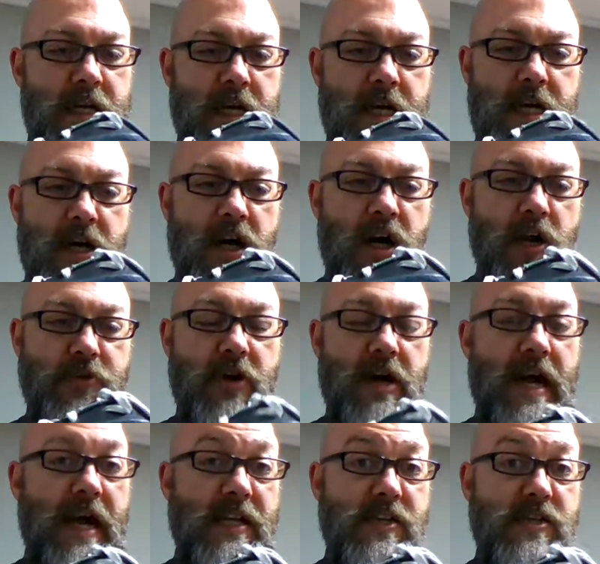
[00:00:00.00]
Uh, Altra
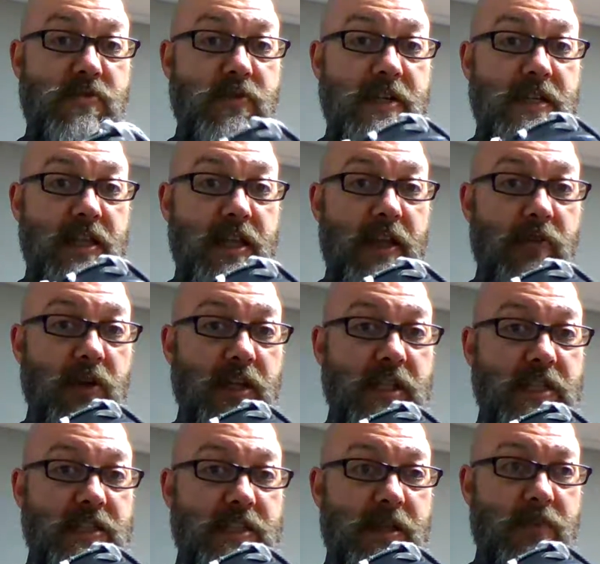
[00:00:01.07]
has recently
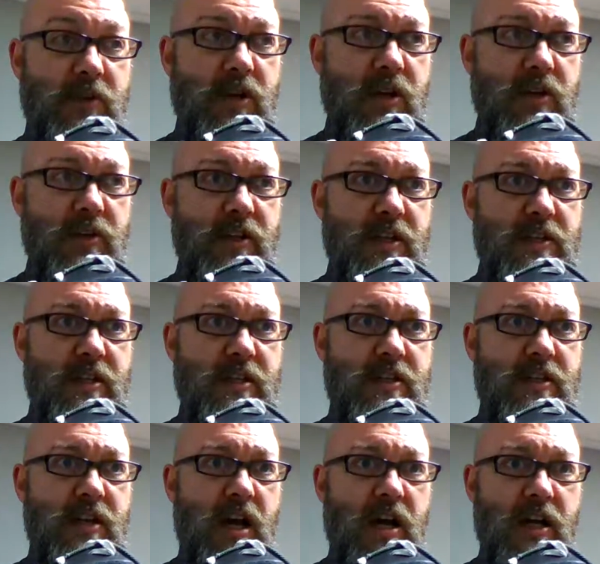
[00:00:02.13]
released something called the
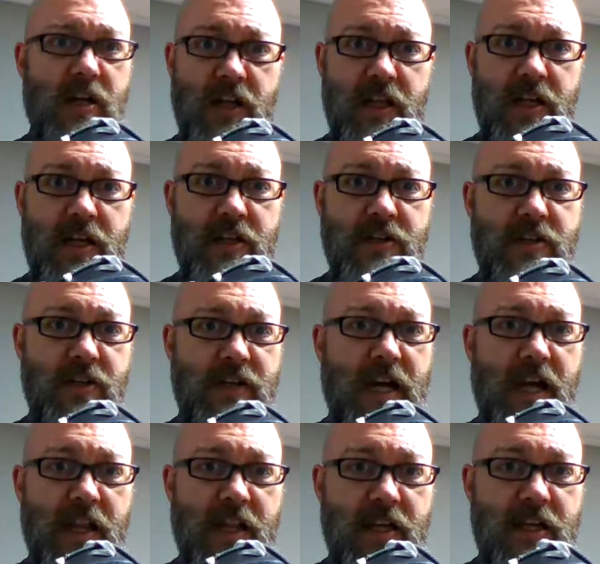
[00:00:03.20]
Takala
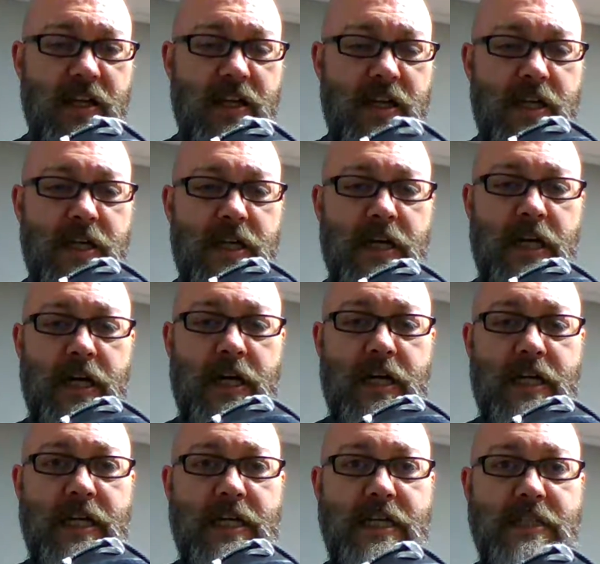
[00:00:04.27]
Takala
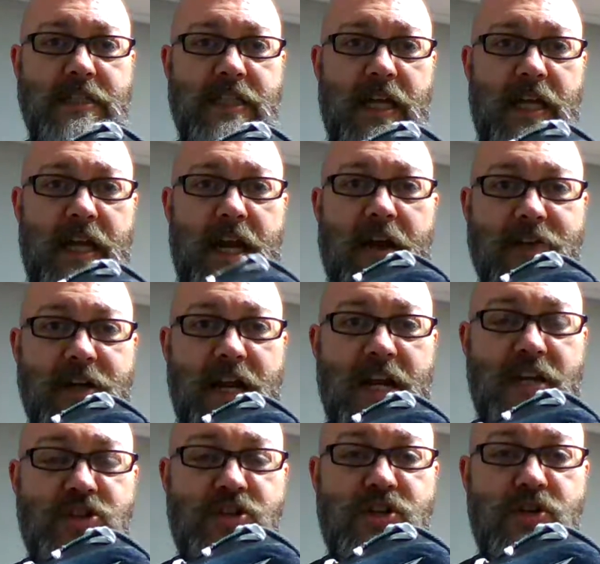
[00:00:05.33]
uh, it is an everyday
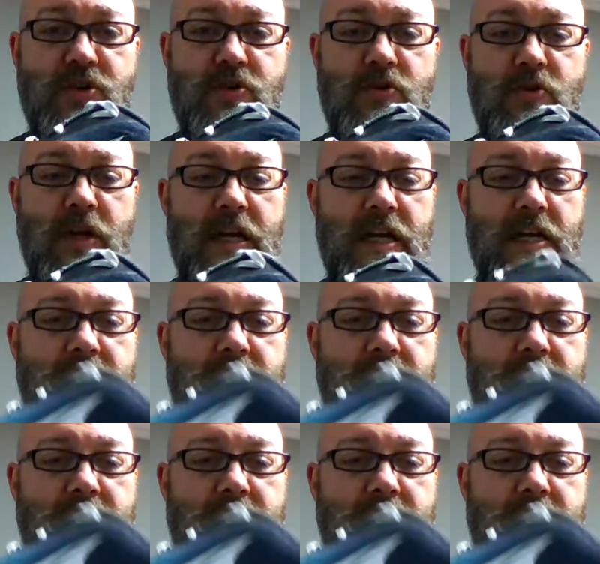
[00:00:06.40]
shoe.